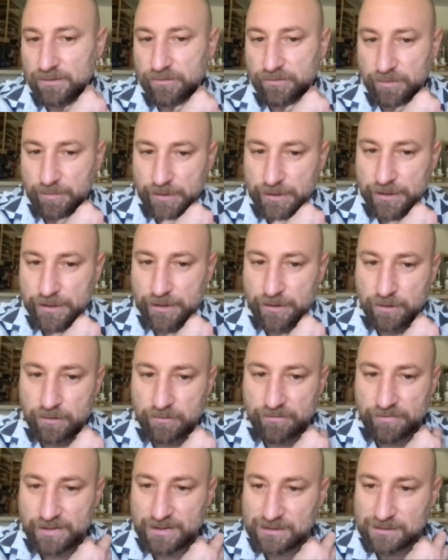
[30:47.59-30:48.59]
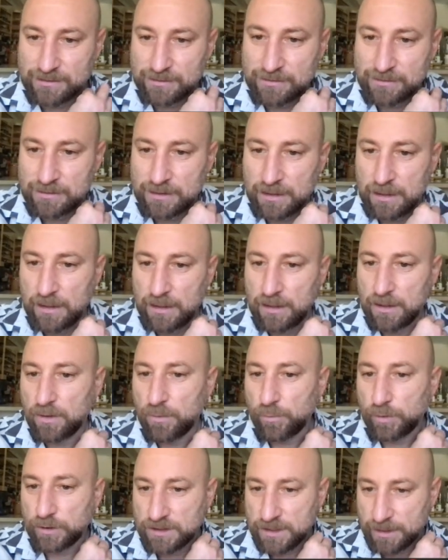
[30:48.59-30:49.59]
to reflect familiar
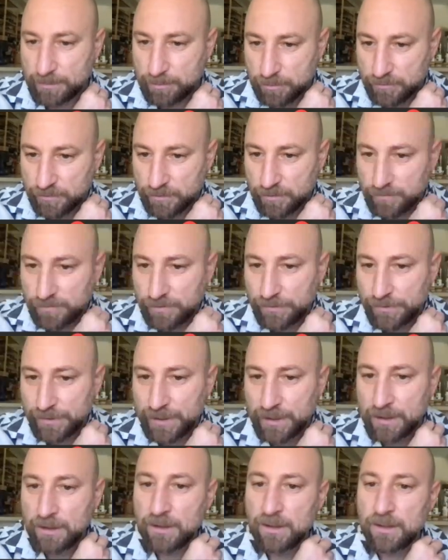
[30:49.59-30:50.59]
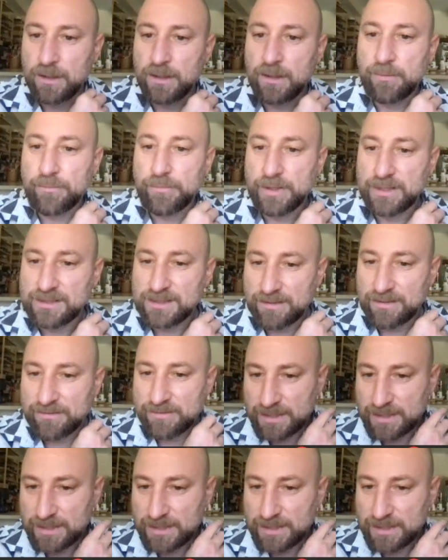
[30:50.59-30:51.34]
faces, which they prefer viewing.